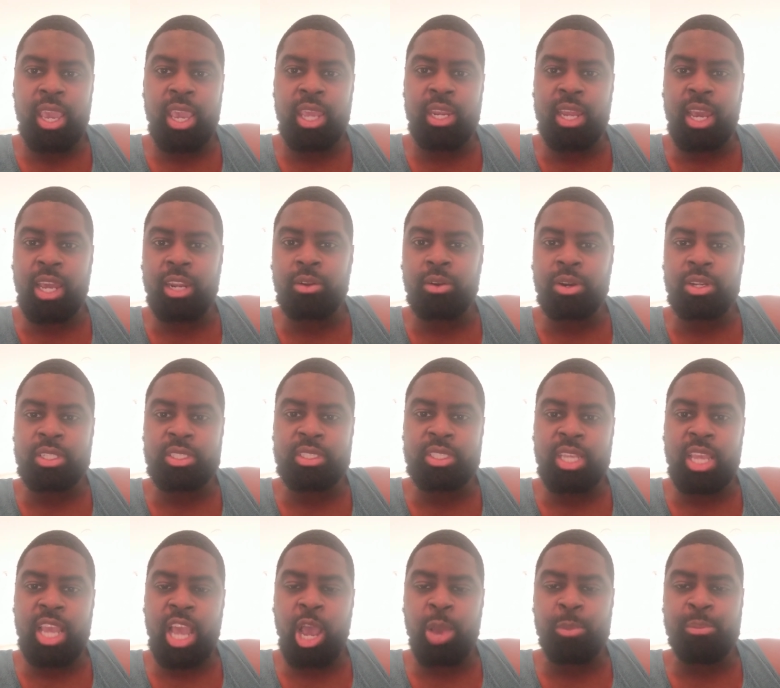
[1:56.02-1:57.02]
And I don't
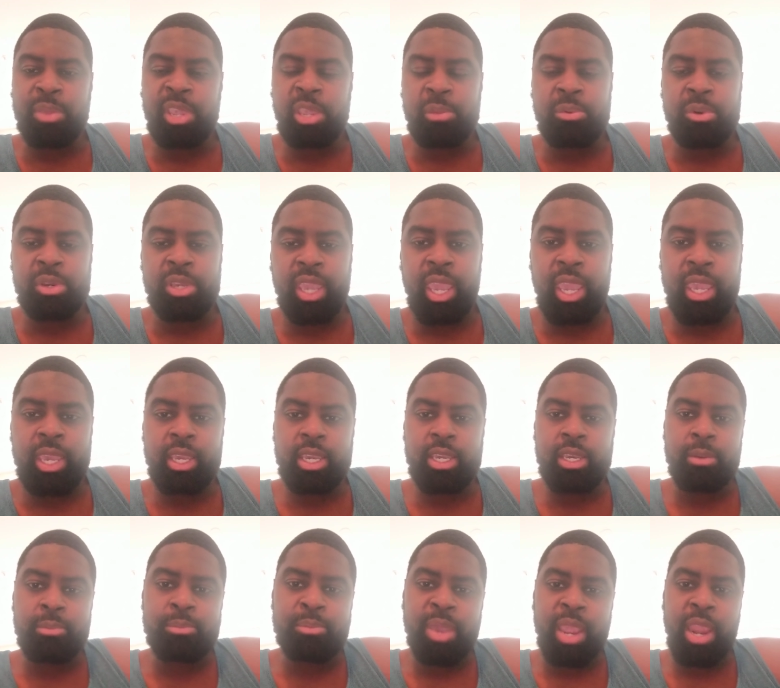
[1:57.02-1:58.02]
understand how people can't
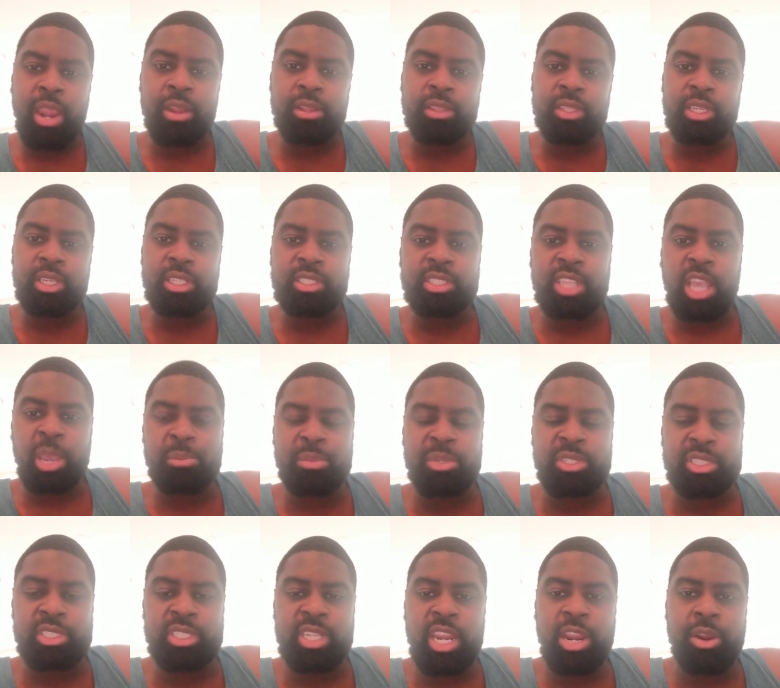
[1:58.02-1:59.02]
compare these type of
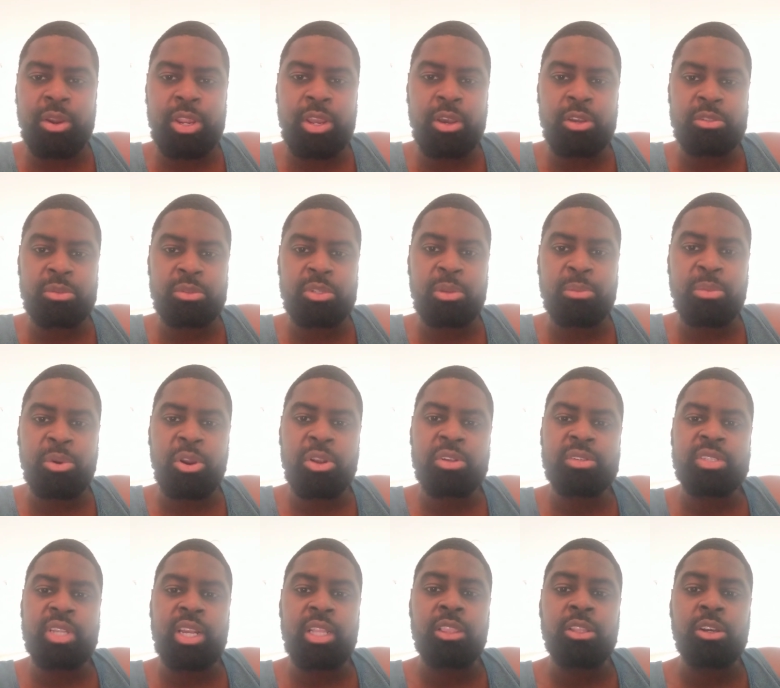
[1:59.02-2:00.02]
scenarios when a
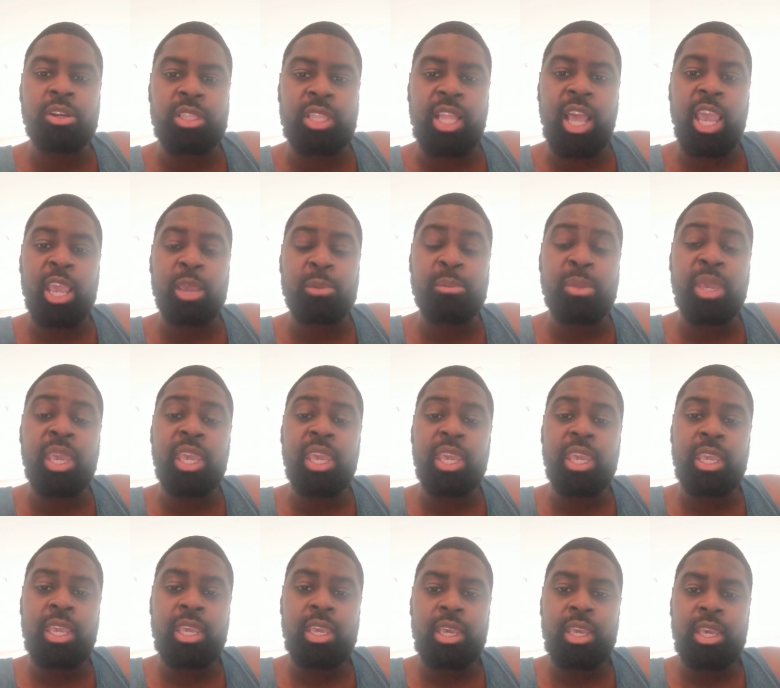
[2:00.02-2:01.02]
person that looked like
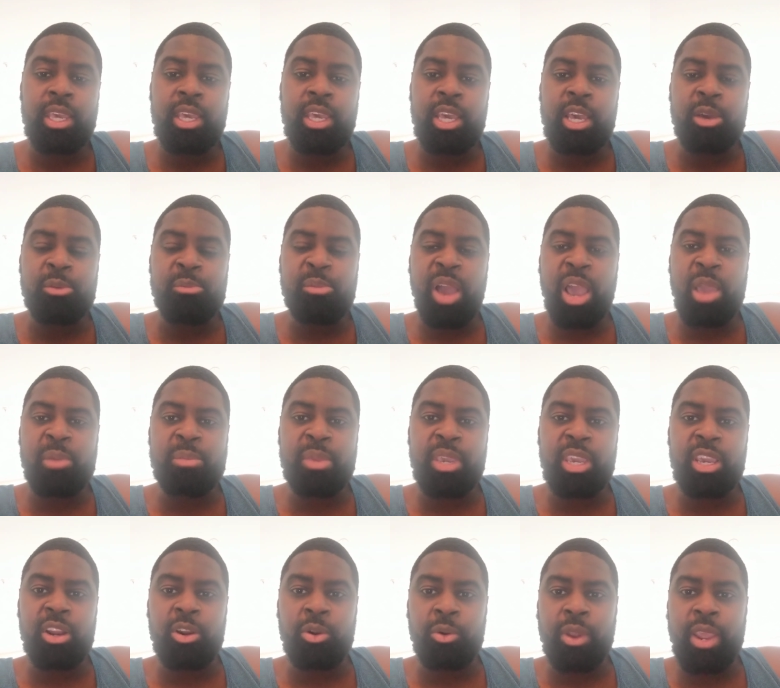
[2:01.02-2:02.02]
me might
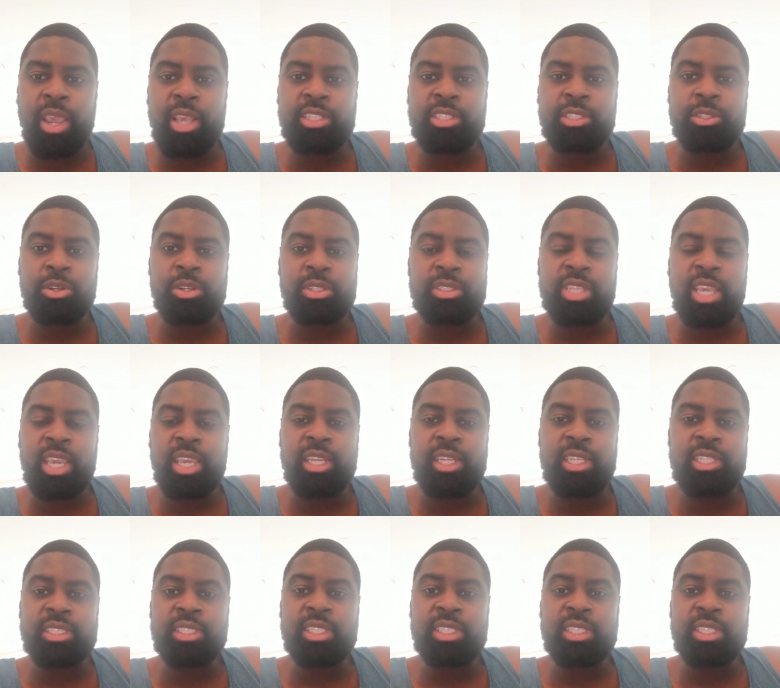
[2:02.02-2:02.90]
be arrested or taken